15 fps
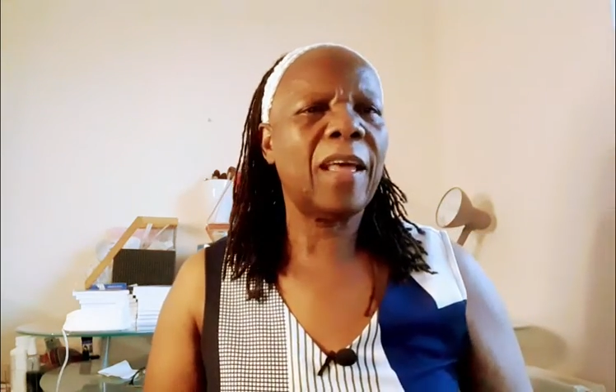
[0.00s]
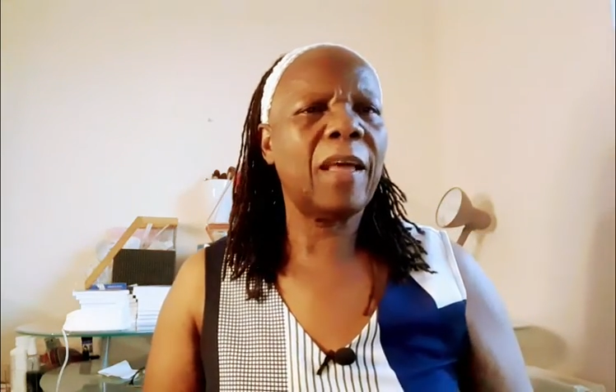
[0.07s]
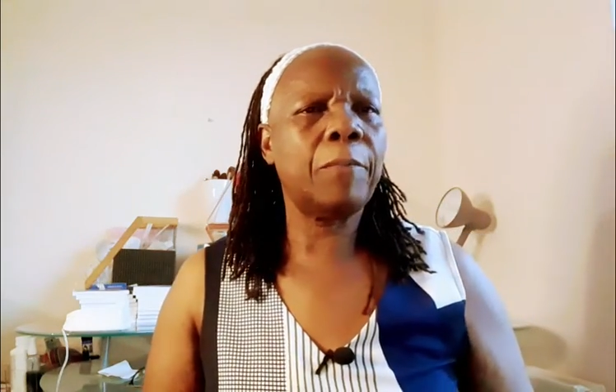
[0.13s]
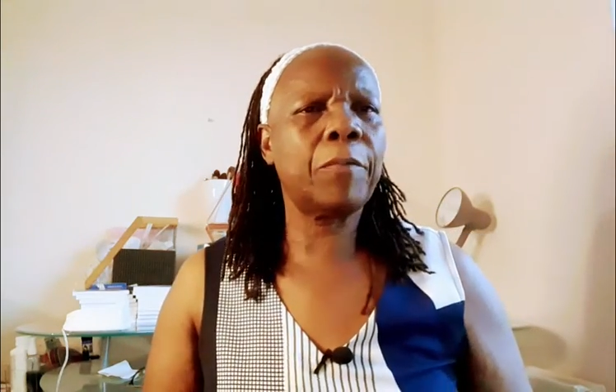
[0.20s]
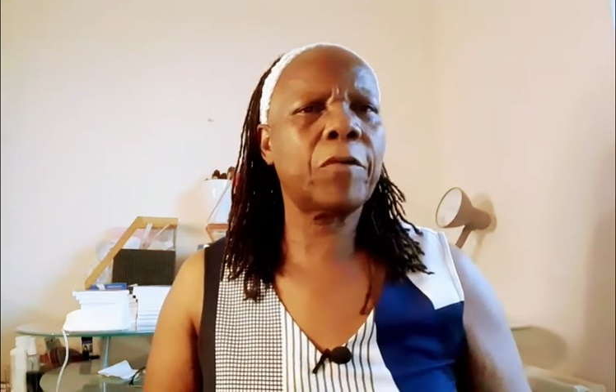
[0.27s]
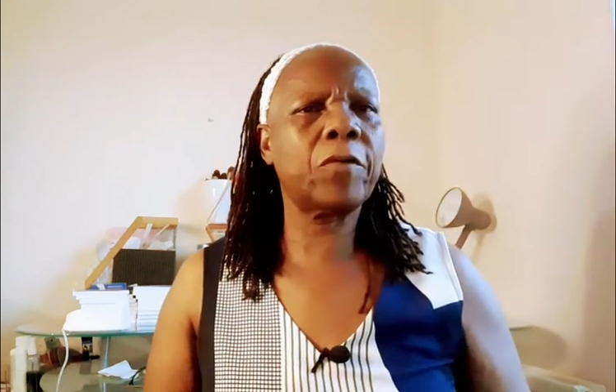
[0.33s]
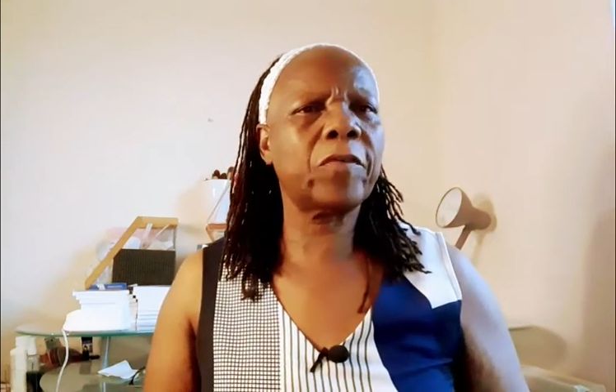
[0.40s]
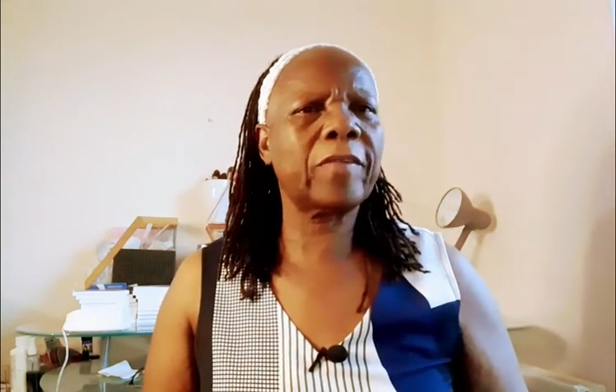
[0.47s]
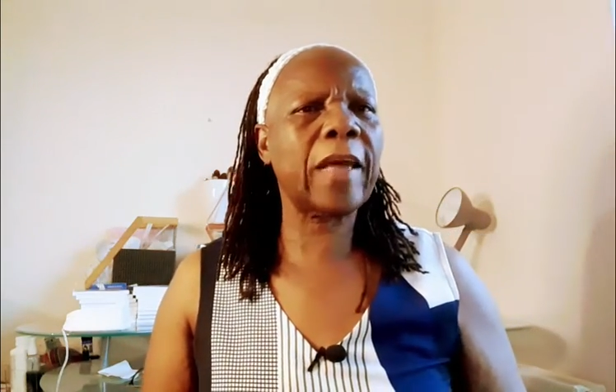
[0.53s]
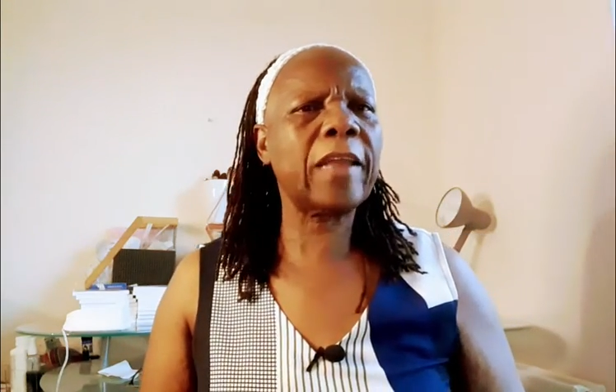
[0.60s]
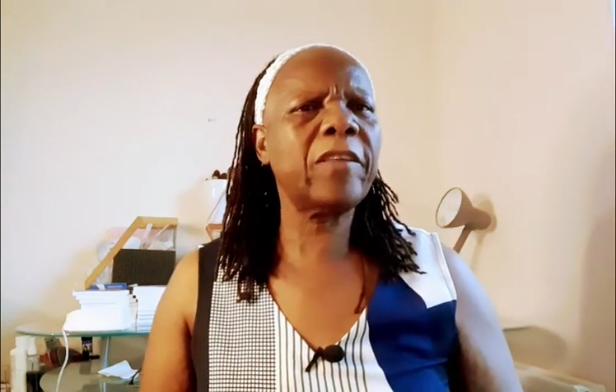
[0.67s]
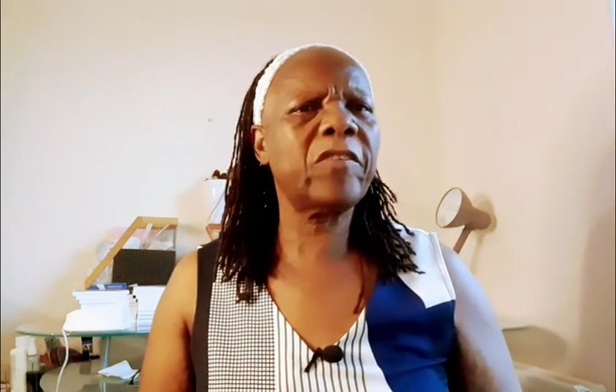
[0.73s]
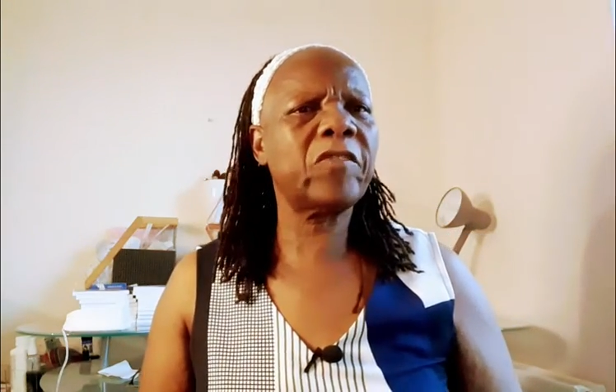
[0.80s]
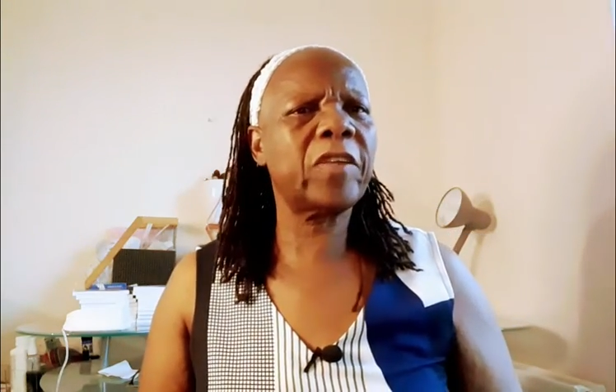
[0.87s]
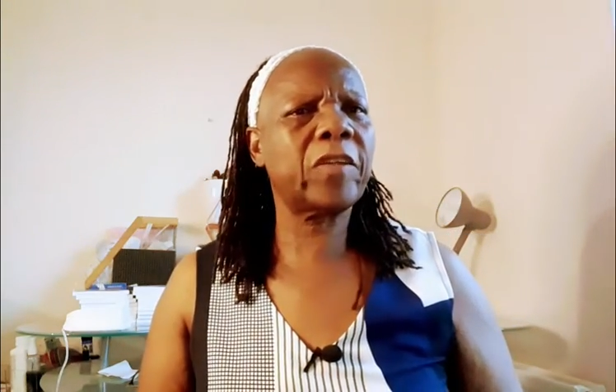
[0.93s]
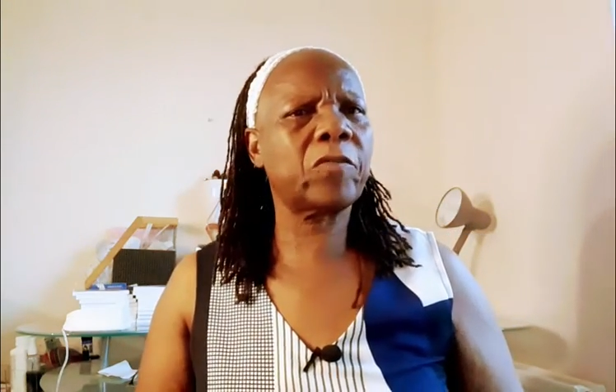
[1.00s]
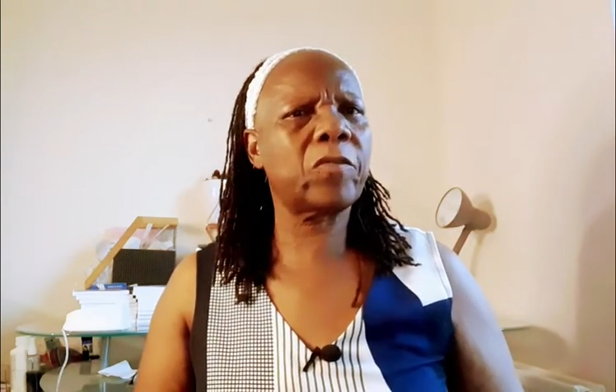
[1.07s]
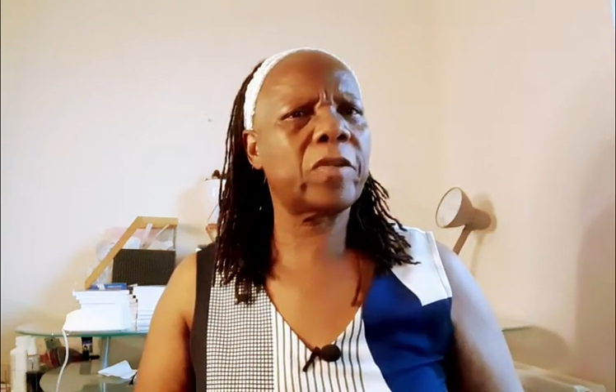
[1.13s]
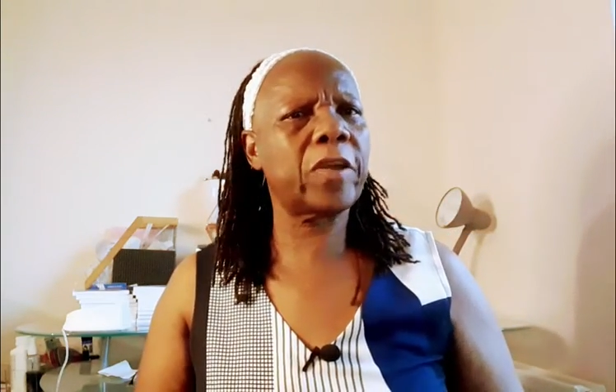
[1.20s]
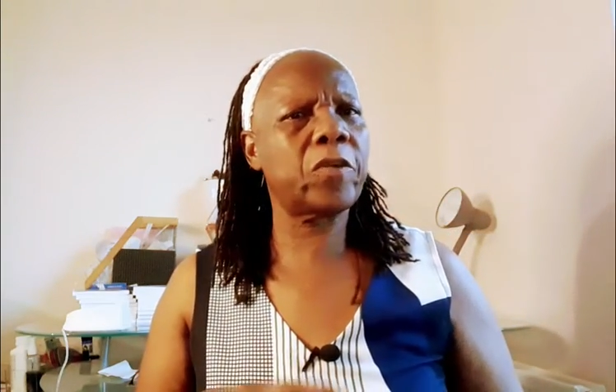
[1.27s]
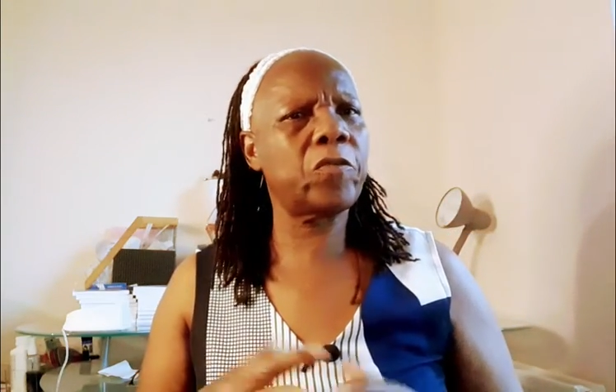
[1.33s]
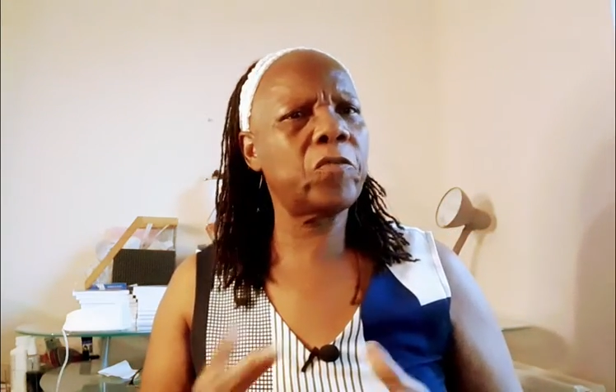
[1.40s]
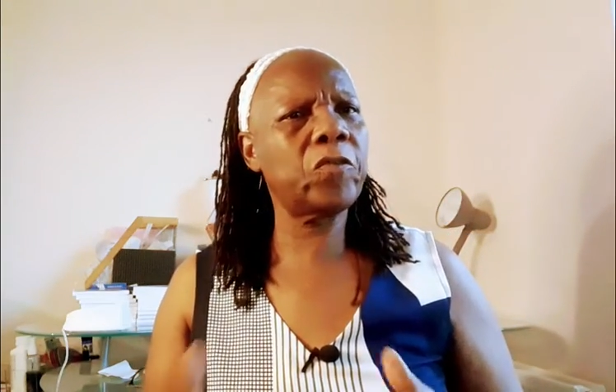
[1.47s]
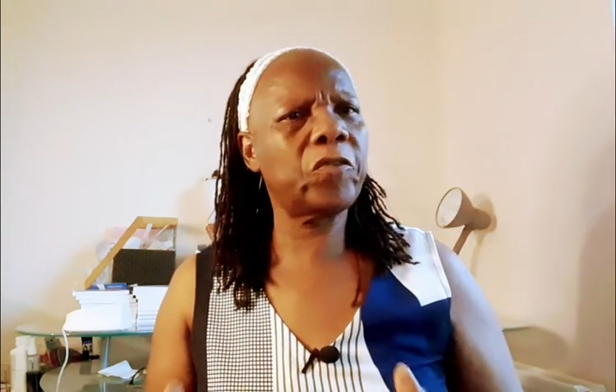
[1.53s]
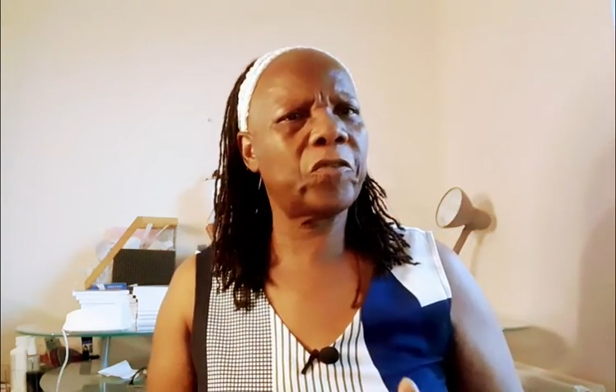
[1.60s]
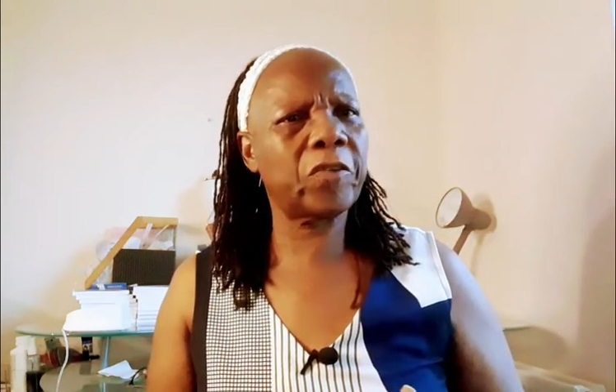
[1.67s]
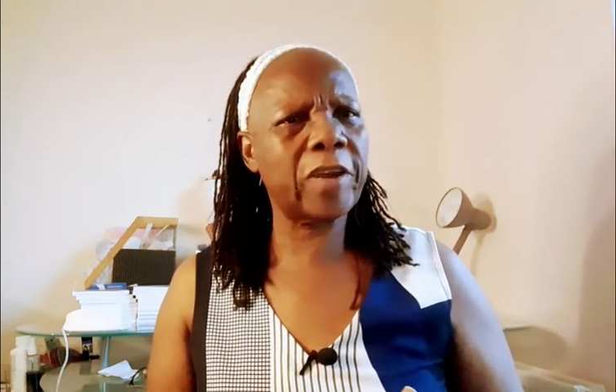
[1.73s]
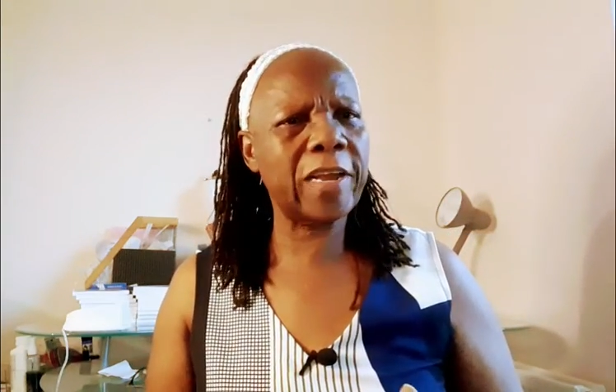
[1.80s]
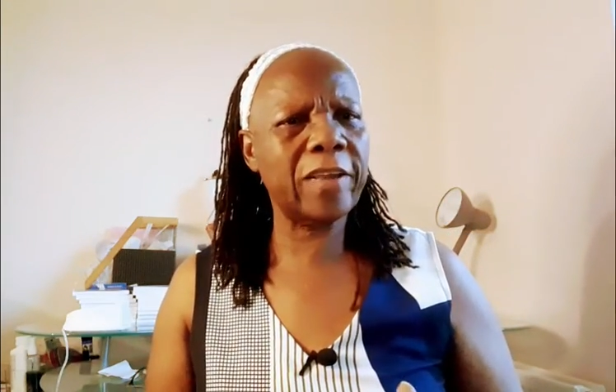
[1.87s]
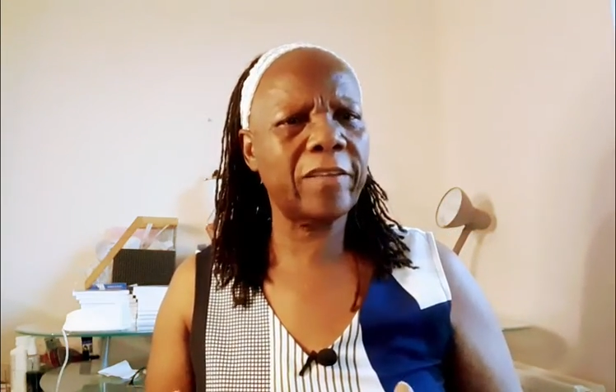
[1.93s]
because Artistry has got a huge
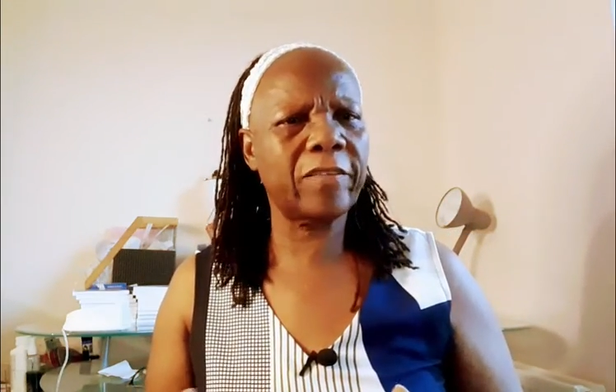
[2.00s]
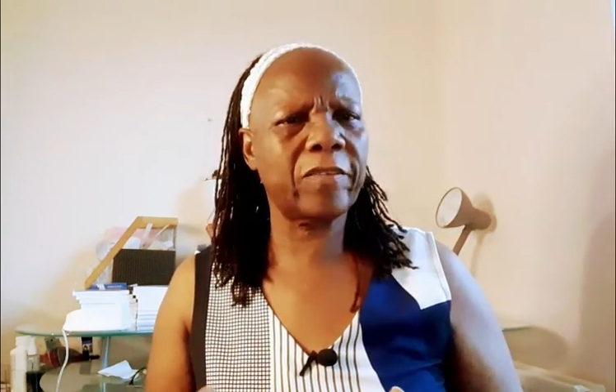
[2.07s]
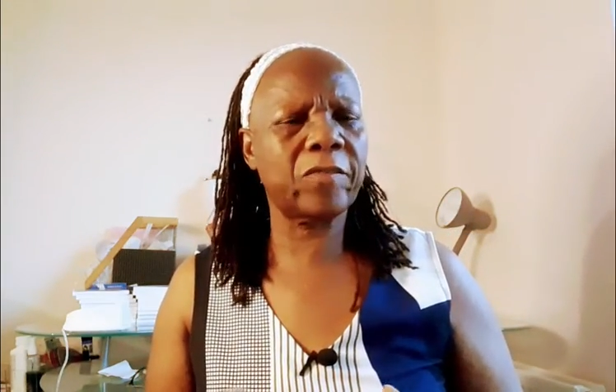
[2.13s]
range.